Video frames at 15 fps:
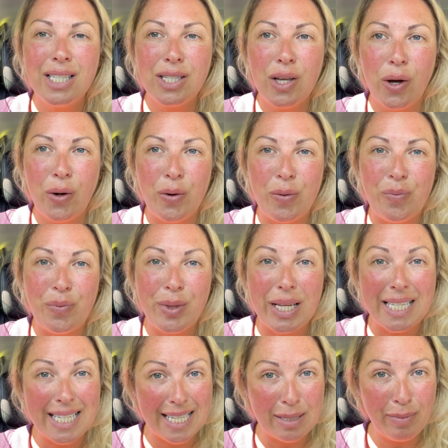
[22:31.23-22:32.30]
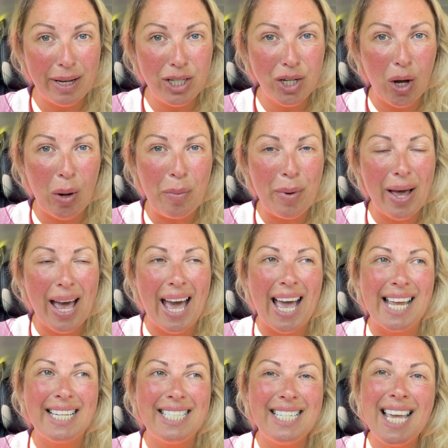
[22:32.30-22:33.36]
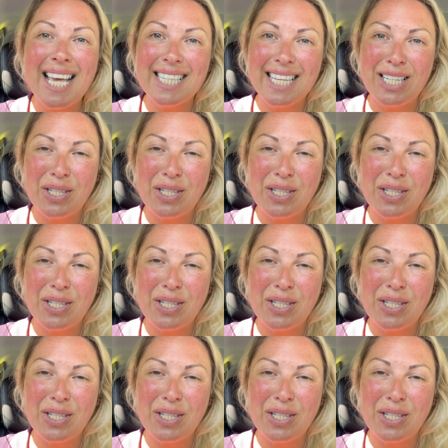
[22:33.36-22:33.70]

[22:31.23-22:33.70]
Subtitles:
So this is my job, and yes,